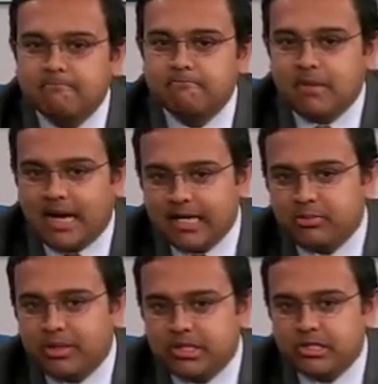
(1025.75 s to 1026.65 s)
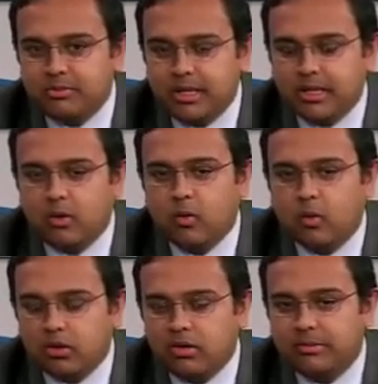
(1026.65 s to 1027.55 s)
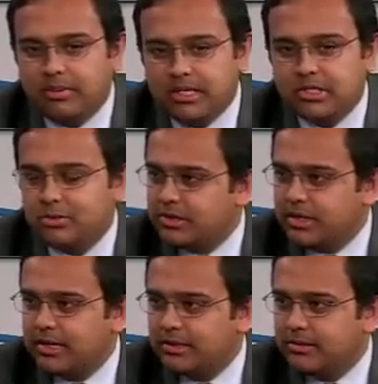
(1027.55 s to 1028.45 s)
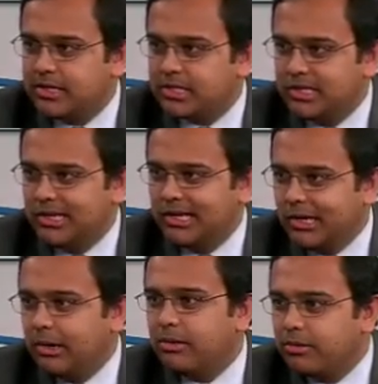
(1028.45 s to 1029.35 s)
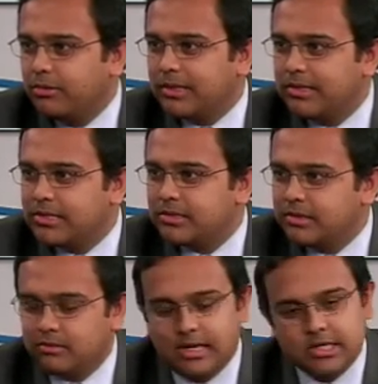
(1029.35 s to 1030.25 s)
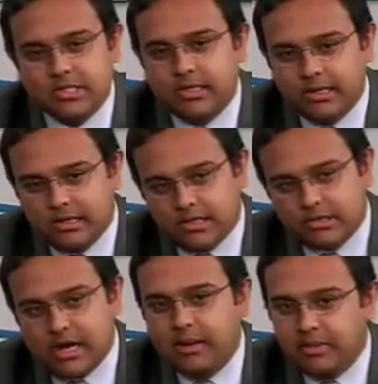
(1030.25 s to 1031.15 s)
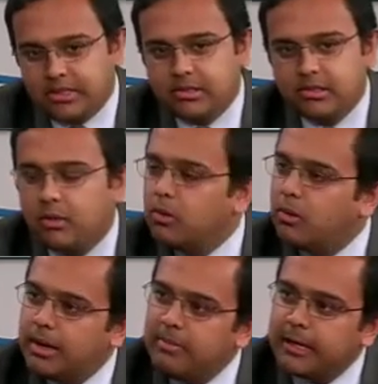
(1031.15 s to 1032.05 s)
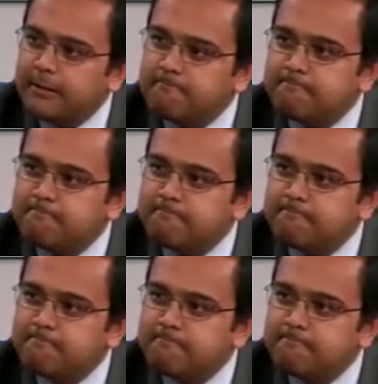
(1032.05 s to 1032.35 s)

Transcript: My experience has been a quarter of the patients we try to do this go through with this. The rest try but don't quite make it.